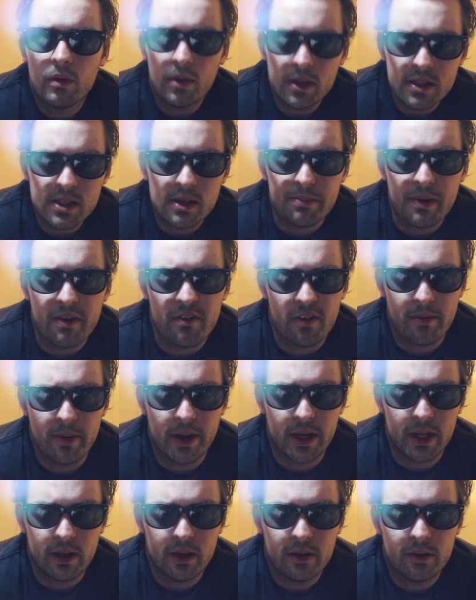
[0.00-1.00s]
What's up
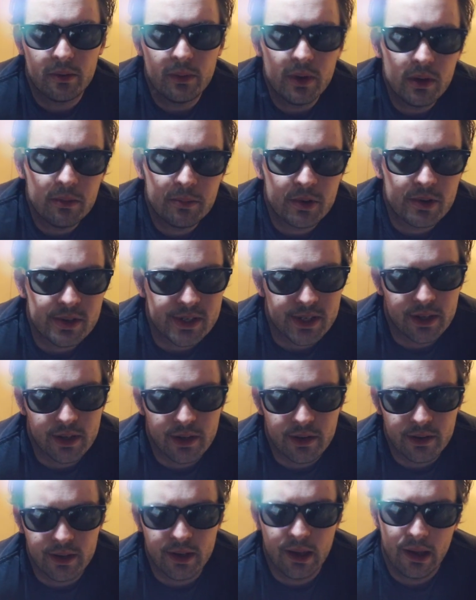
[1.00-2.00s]
everybody, Will Borza
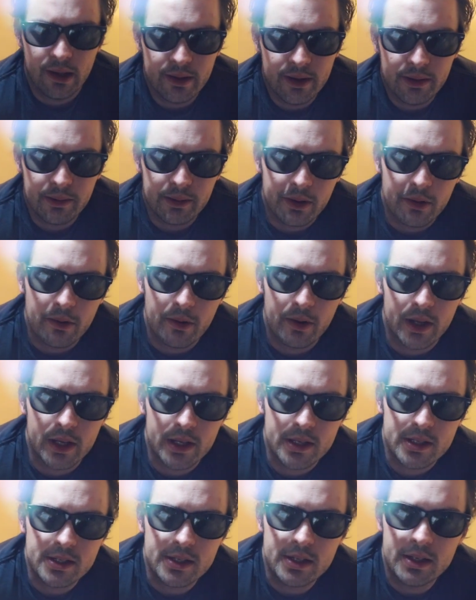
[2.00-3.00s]
here, the L A
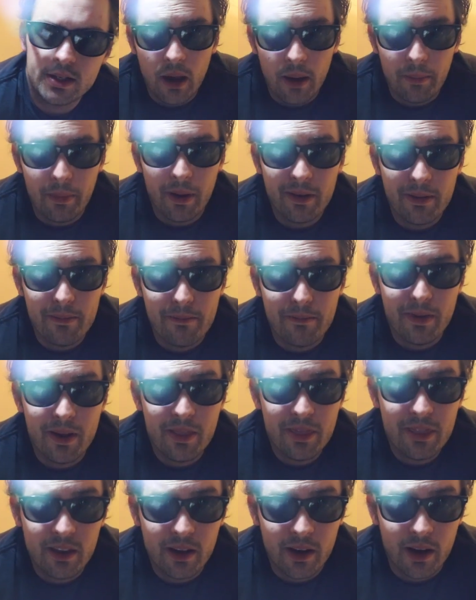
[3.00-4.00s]
recordist. About a
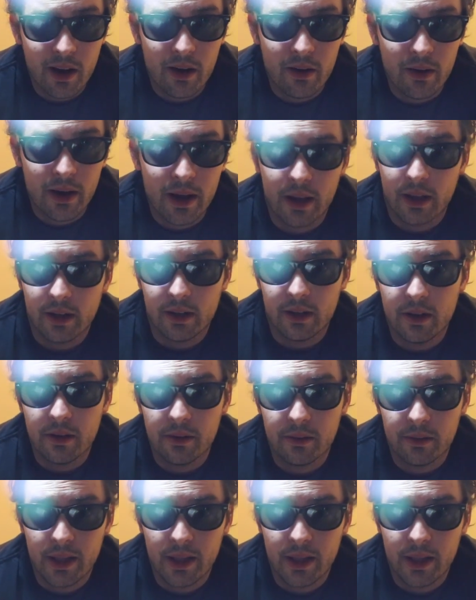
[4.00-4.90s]
month ago I got a new